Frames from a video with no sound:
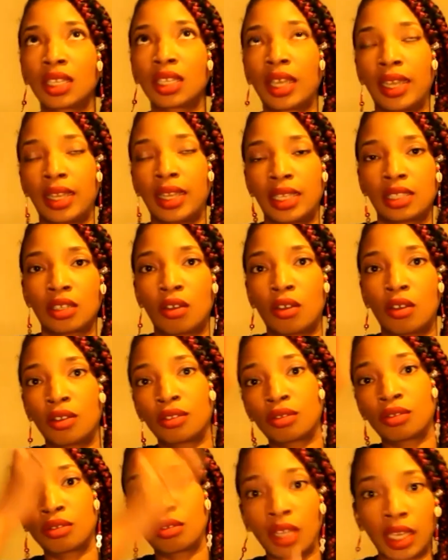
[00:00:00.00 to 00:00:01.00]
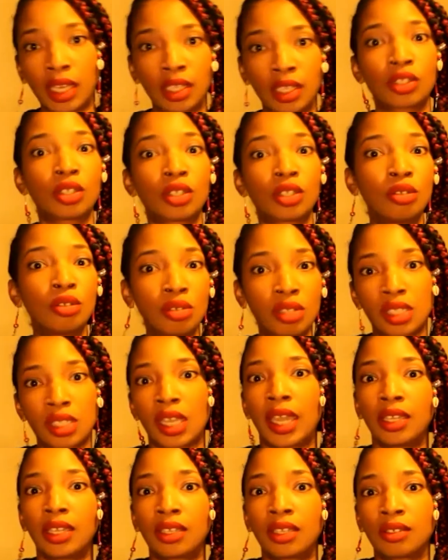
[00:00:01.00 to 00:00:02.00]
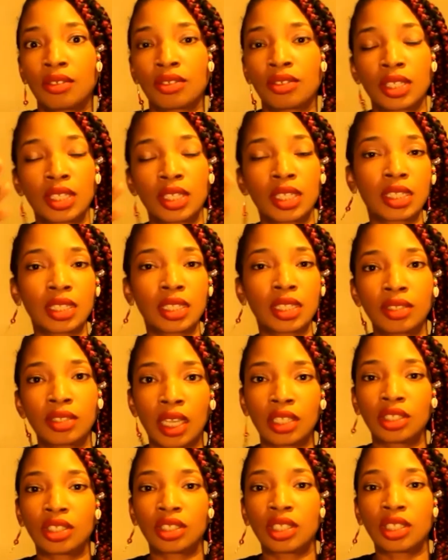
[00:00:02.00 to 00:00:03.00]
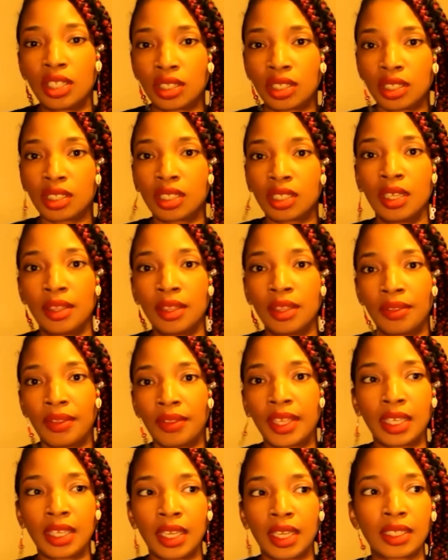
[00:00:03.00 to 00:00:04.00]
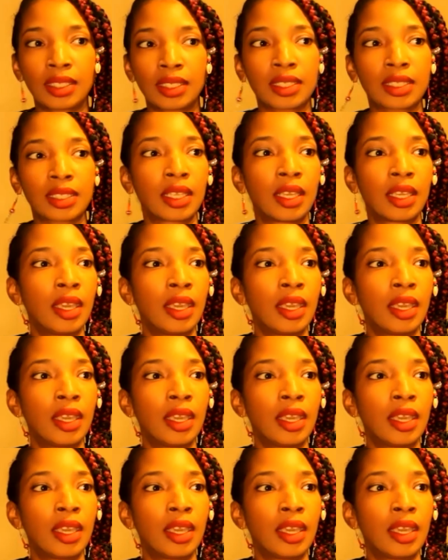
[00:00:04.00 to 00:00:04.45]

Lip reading: light has gone through like 2 cycles and it's still not changing, then yes.